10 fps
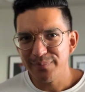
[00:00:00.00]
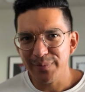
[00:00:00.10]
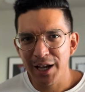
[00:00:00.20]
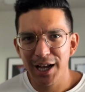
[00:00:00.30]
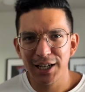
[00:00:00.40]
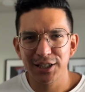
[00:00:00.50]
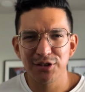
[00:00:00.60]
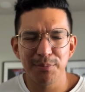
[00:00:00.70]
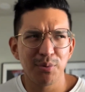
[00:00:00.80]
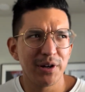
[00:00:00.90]
had a
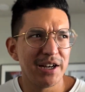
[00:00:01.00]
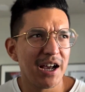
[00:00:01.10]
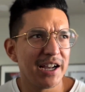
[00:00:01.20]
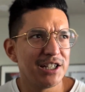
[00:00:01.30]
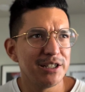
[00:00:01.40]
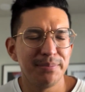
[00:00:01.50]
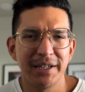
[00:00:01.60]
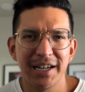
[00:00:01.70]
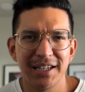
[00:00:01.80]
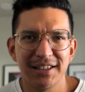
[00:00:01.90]
3.9
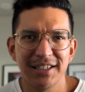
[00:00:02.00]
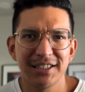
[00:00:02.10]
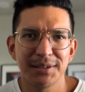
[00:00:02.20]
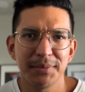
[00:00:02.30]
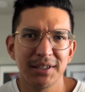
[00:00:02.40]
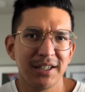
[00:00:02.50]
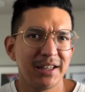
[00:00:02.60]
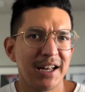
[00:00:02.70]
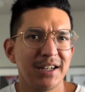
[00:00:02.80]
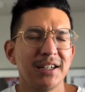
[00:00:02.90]
GPA, I think, something like
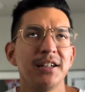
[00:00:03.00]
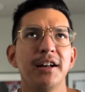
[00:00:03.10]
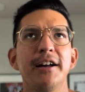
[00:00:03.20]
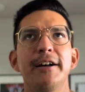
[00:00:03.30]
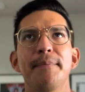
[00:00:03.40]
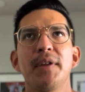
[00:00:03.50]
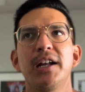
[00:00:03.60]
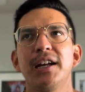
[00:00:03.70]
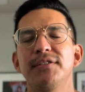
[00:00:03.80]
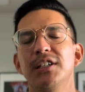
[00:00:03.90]
that. I'd
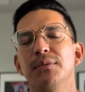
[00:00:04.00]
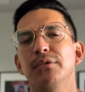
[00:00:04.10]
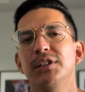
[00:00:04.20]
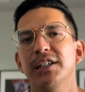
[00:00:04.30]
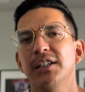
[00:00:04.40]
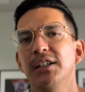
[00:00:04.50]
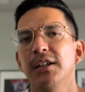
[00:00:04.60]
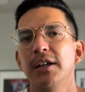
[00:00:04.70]
have to double check.